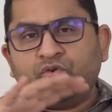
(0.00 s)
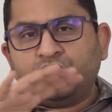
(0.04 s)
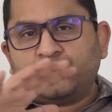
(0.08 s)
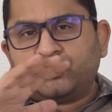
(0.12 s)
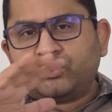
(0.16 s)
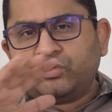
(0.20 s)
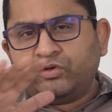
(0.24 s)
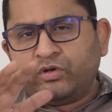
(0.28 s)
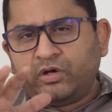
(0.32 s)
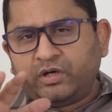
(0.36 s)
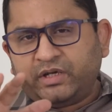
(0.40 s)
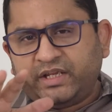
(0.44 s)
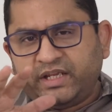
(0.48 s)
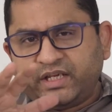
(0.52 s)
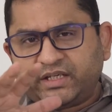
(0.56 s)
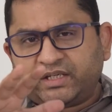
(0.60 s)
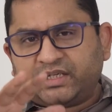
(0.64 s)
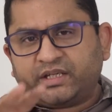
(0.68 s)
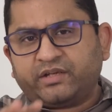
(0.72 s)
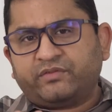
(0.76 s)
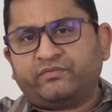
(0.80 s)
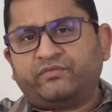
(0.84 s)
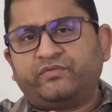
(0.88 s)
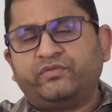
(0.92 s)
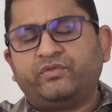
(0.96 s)
You should not get
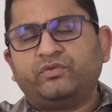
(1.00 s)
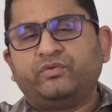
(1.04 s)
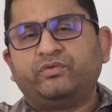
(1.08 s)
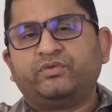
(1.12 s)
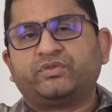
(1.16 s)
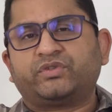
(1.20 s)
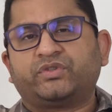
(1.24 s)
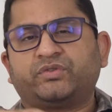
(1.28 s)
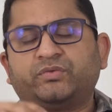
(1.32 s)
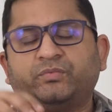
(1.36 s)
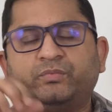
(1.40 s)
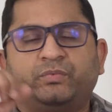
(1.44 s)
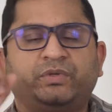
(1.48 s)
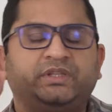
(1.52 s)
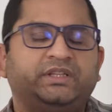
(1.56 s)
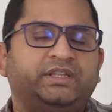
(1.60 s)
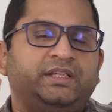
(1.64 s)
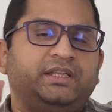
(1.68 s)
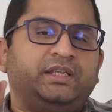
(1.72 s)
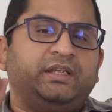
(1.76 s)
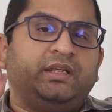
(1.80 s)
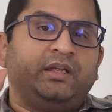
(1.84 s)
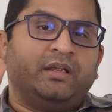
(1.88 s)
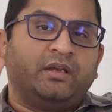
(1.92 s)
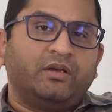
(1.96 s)
confused with
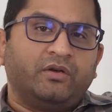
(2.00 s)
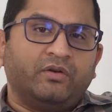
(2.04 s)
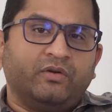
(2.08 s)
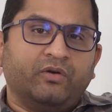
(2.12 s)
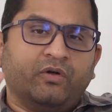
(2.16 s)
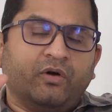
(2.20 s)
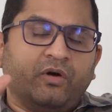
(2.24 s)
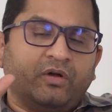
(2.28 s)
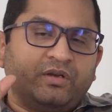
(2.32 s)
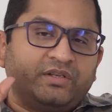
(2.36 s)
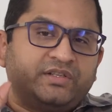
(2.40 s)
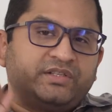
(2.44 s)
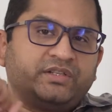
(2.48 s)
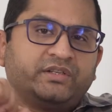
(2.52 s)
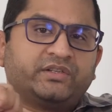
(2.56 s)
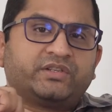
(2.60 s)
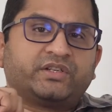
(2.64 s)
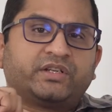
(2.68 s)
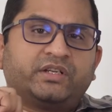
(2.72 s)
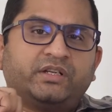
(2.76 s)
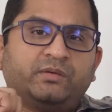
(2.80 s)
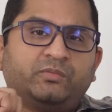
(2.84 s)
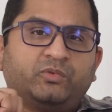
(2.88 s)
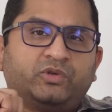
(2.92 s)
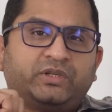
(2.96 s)
the
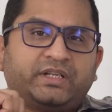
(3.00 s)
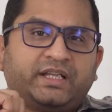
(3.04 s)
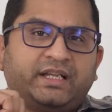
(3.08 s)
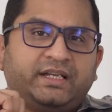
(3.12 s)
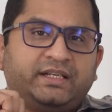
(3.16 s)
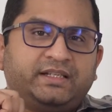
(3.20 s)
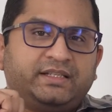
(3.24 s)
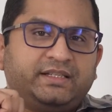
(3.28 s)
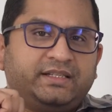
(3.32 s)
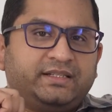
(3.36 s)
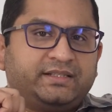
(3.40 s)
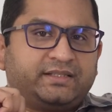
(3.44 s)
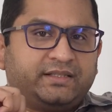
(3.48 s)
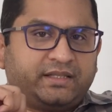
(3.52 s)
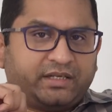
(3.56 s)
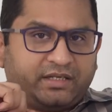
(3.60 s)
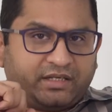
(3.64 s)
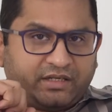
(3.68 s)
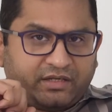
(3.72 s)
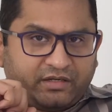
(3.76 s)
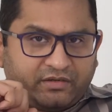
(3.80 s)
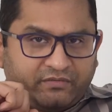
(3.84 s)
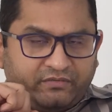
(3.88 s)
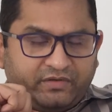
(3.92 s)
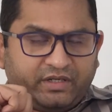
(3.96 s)
non-surgical modalities that
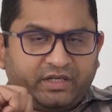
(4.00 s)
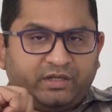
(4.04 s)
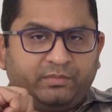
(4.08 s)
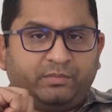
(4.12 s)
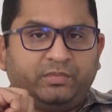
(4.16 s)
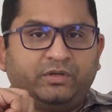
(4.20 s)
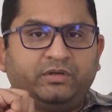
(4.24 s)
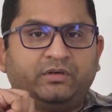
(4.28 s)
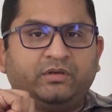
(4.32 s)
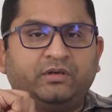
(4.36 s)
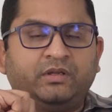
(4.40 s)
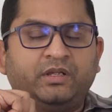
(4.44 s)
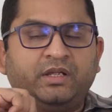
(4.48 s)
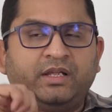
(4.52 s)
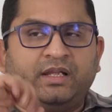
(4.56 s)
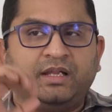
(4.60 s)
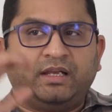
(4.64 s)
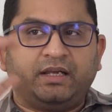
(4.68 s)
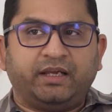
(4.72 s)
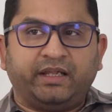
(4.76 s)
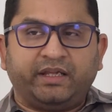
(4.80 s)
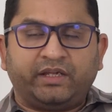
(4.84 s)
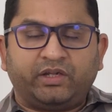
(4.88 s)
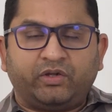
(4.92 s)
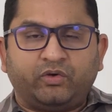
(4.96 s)
are available,
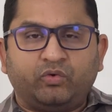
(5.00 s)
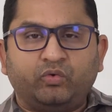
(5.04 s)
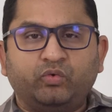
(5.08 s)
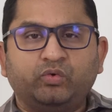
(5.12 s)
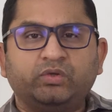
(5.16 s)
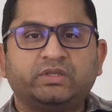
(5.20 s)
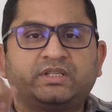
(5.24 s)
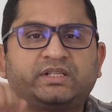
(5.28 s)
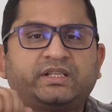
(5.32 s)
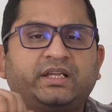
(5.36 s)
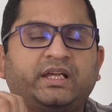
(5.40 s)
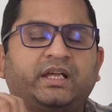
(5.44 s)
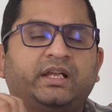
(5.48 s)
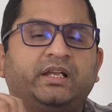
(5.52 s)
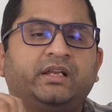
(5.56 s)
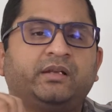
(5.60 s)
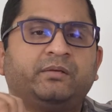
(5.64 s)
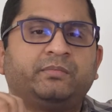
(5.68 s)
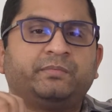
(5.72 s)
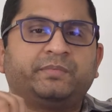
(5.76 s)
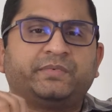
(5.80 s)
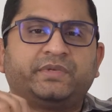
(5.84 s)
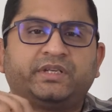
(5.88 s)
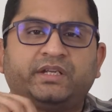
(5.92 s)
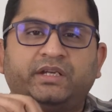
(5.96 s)
like cool
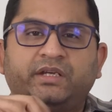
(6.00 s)
sculpt